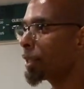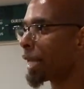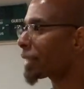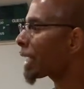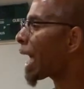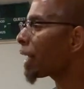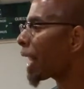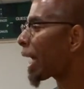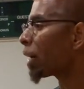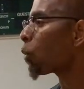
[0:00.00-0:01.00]
That's kind of
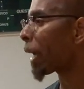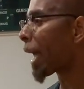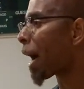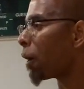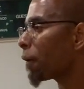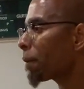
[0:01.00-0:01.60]
like a way out.